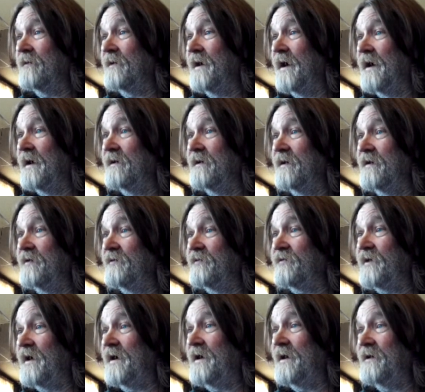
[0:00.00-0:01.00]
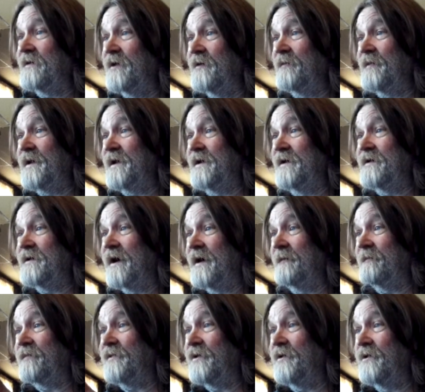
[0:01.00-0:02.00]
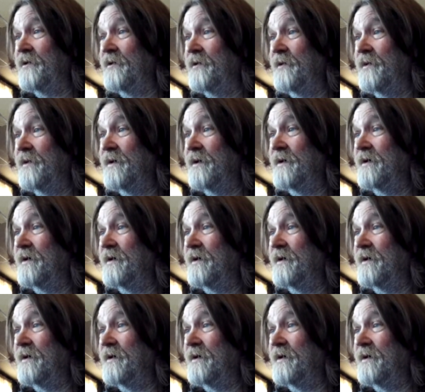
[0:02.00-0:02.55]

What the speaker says: We had the Standing Liberty Type 2